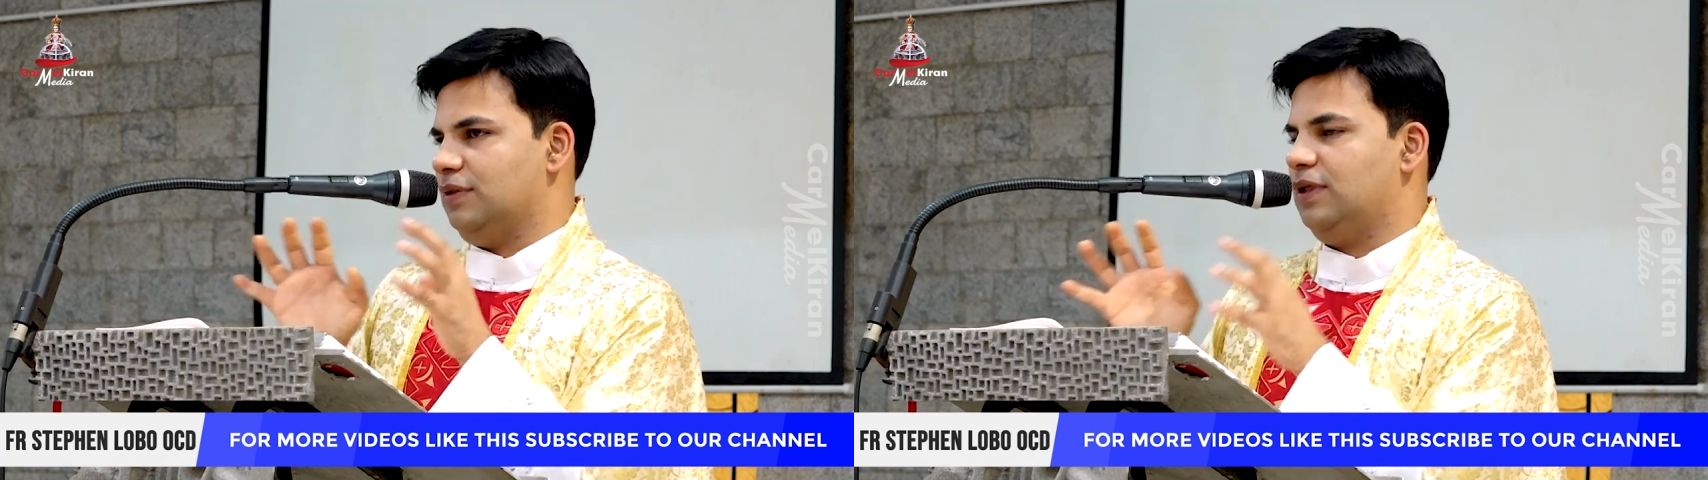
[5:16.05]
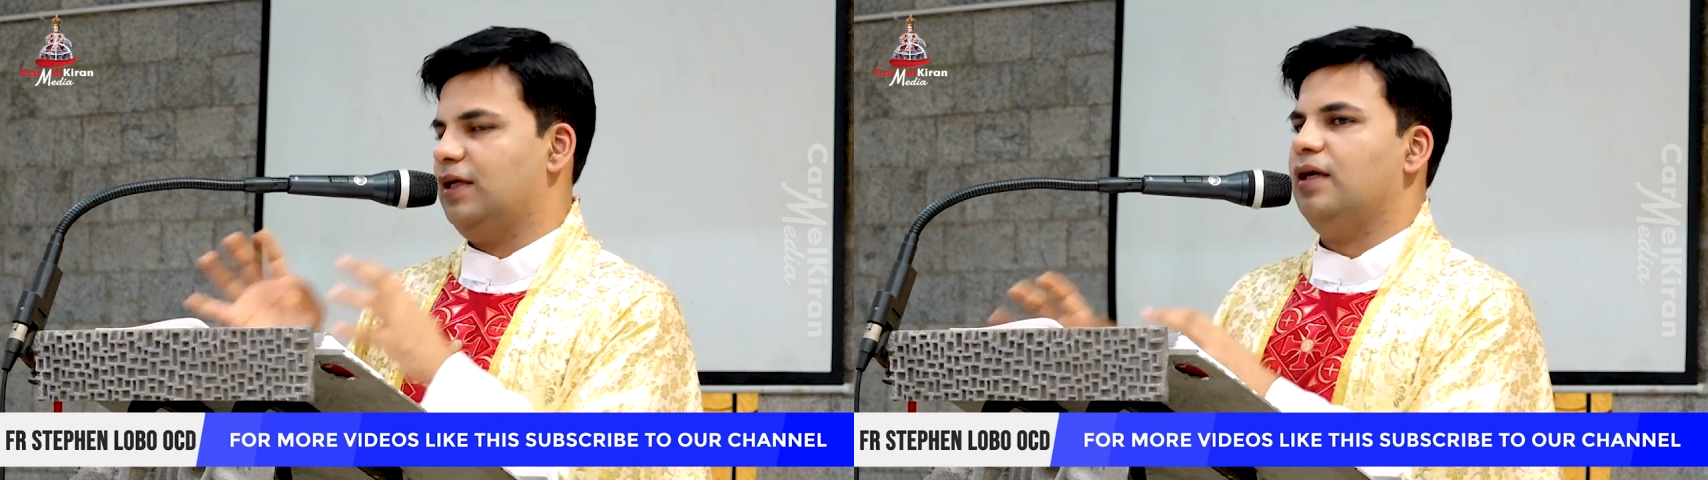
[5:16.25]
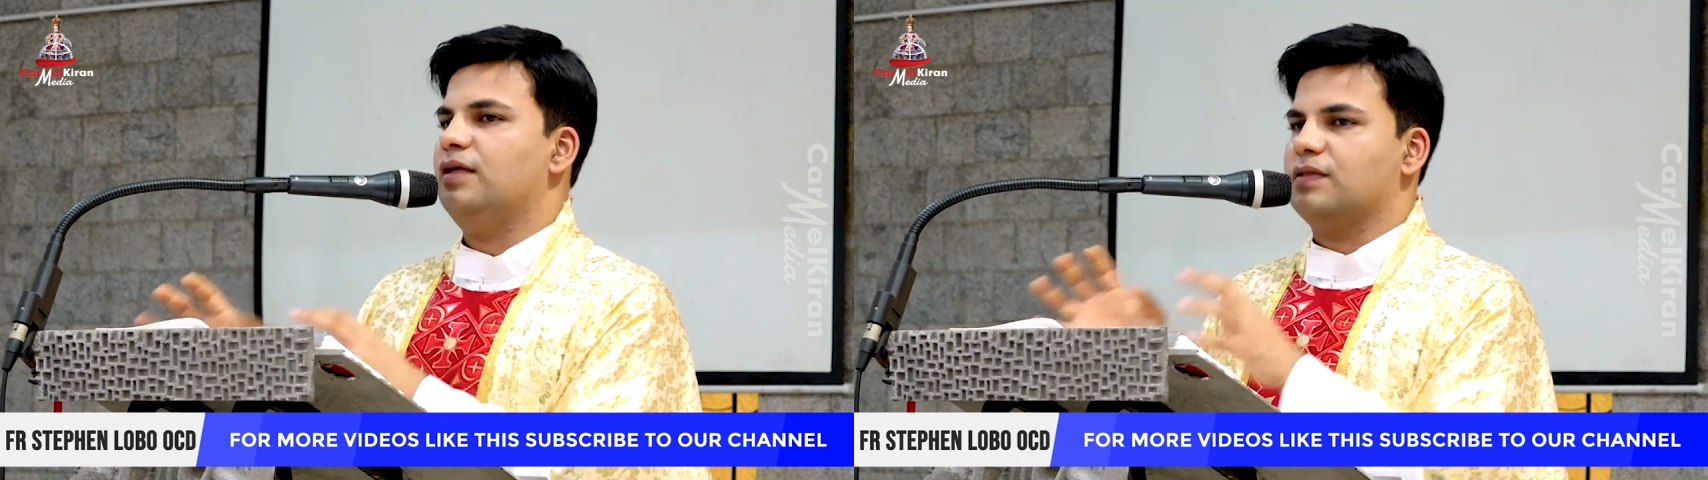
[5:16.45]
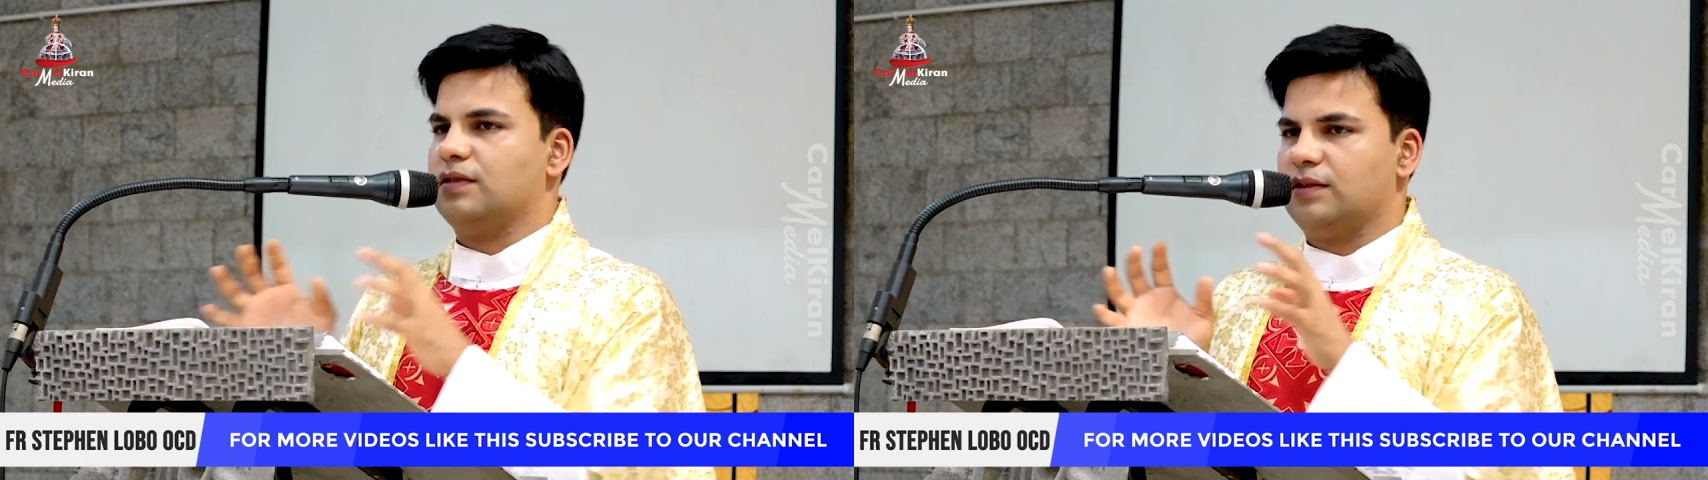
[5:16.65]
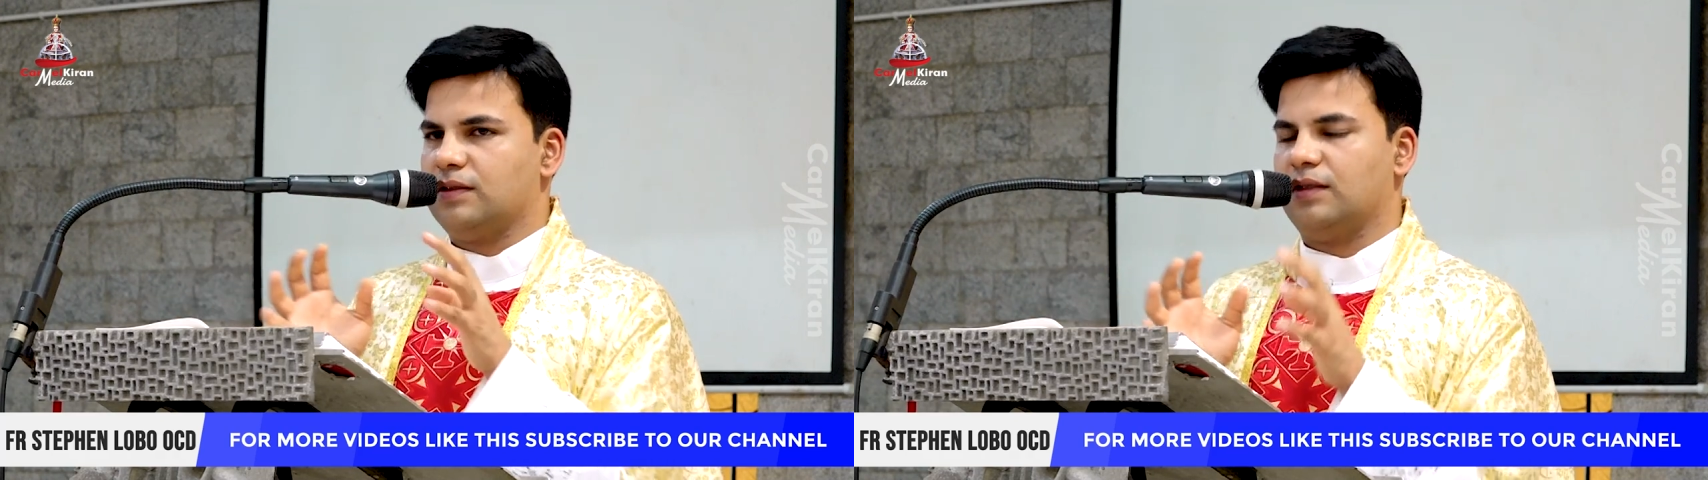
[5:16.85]
the
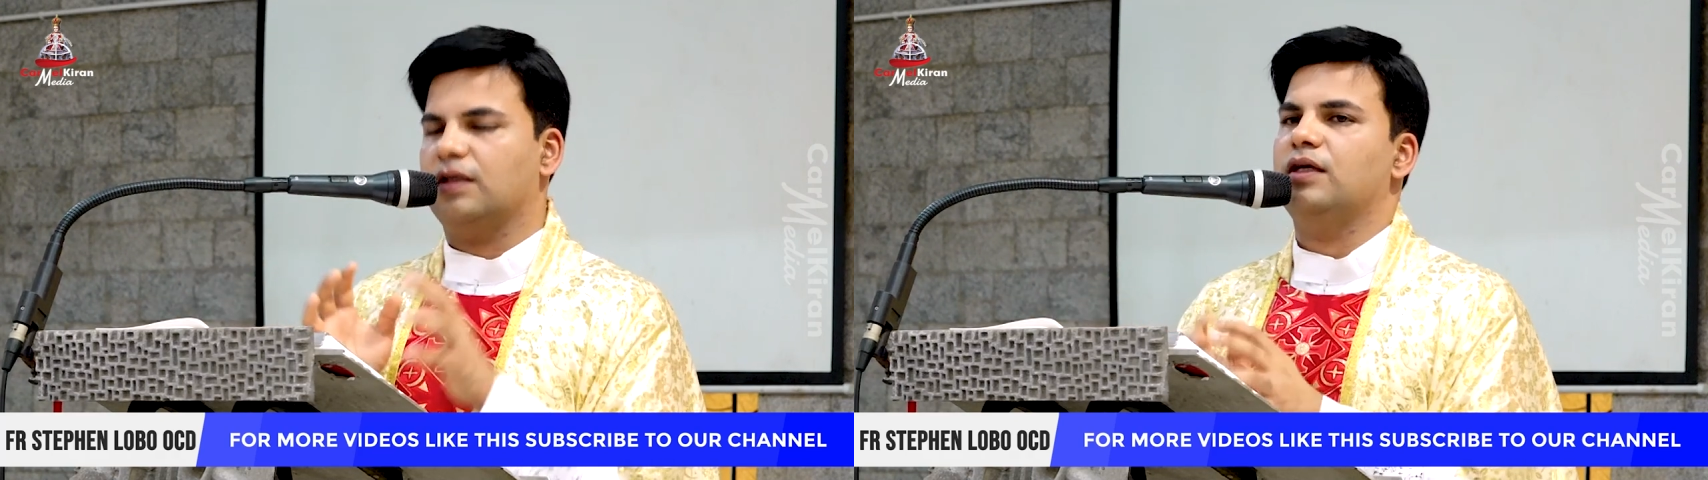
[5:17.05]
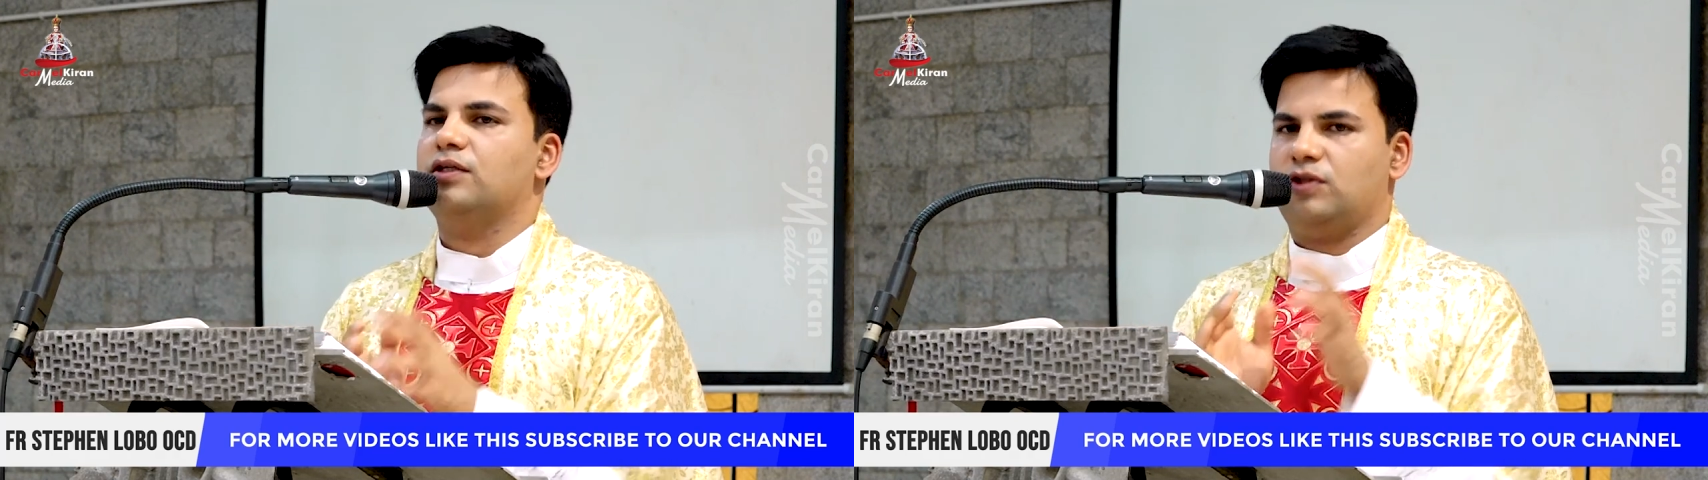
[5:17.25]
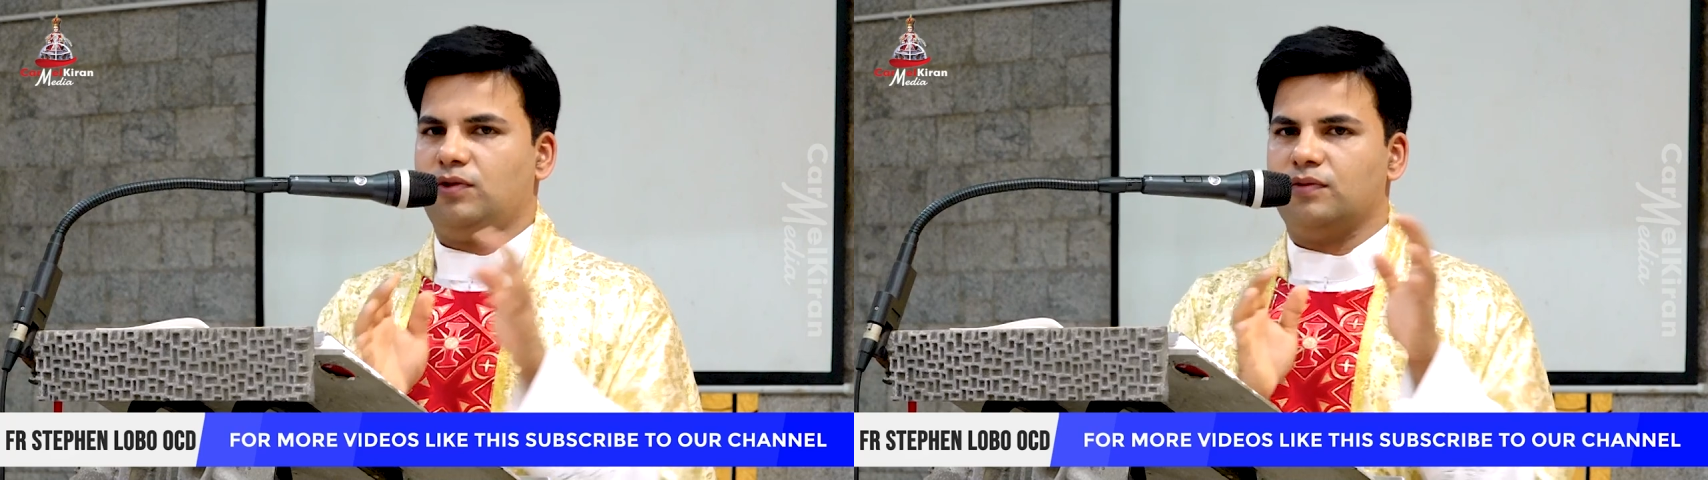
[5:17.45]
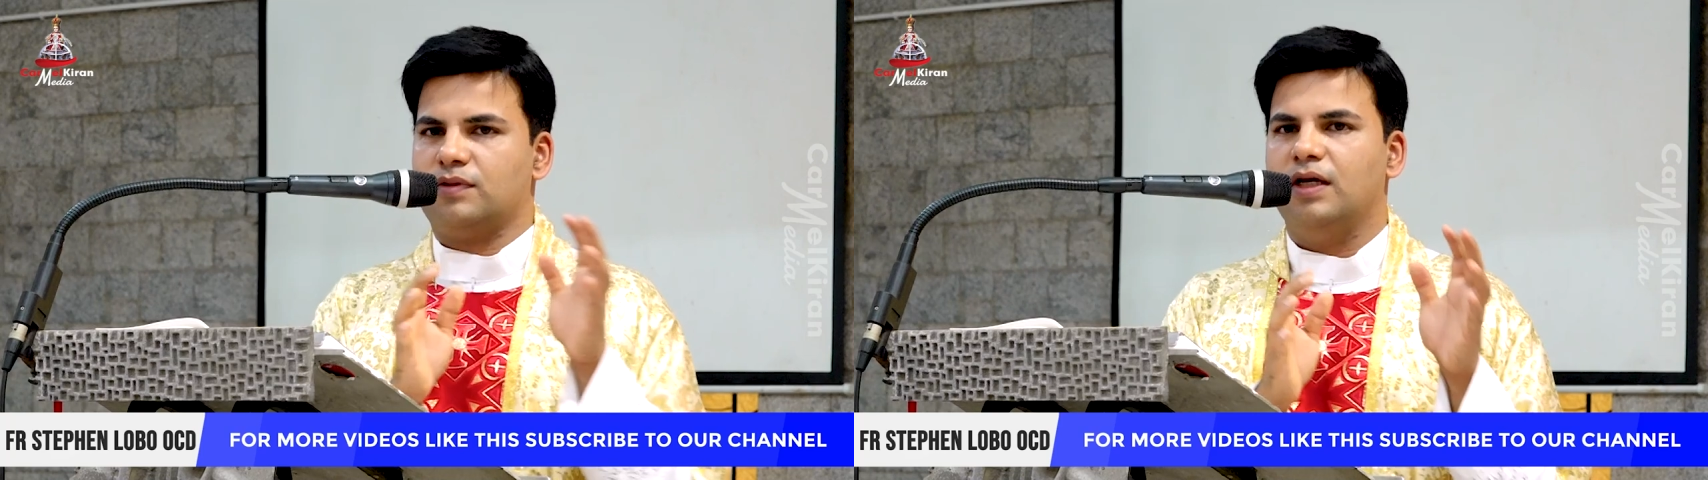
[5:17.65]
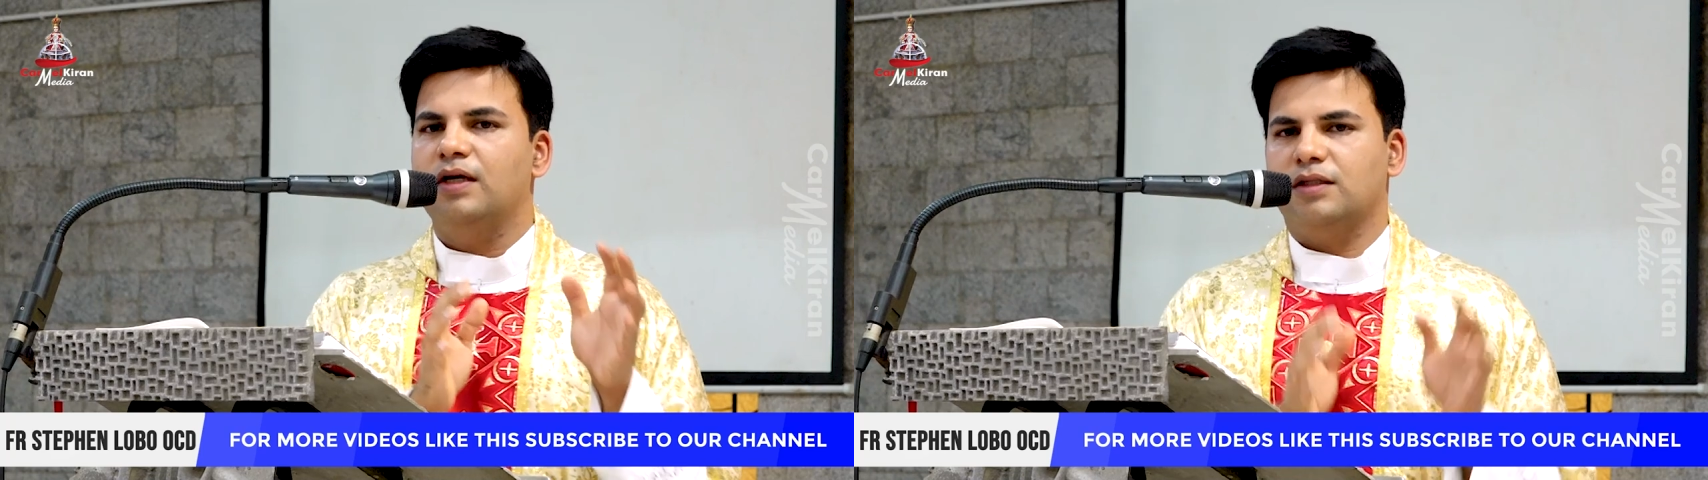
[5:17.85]
cases, the issues,